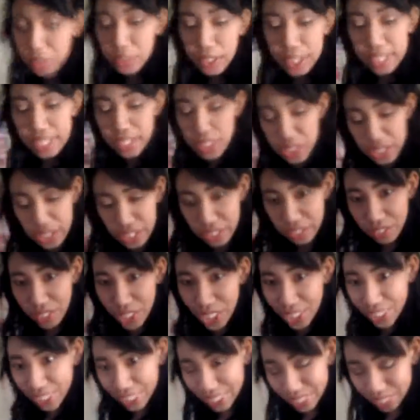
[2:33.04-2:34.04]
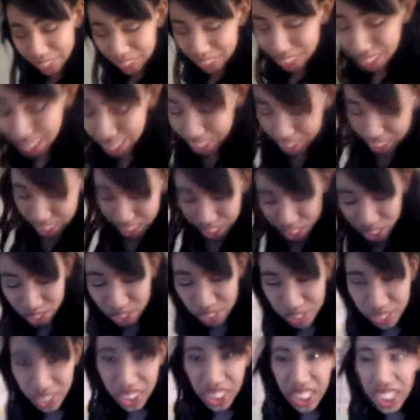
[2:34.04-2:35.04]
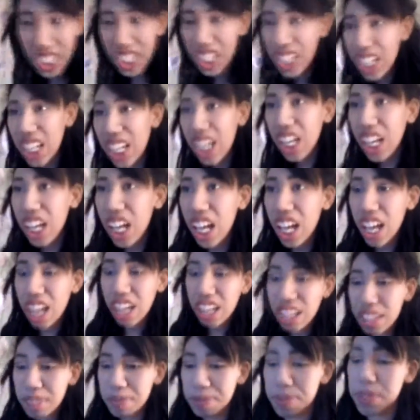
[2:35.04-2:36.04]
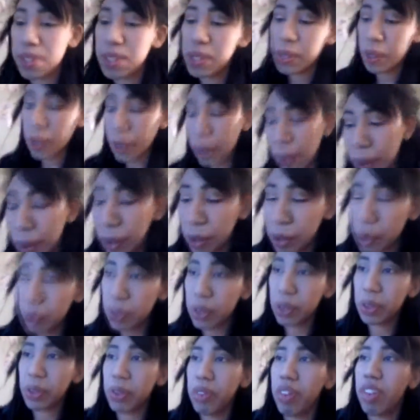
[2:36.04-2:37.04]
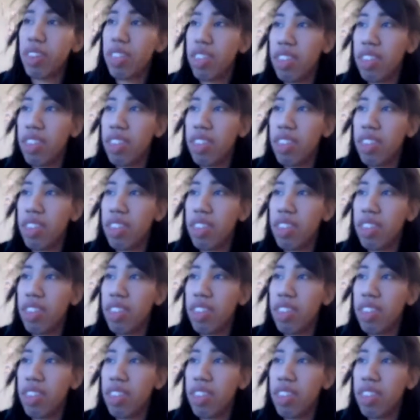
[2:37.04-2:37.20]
really interesting vlog next week. It should be fun. Um, so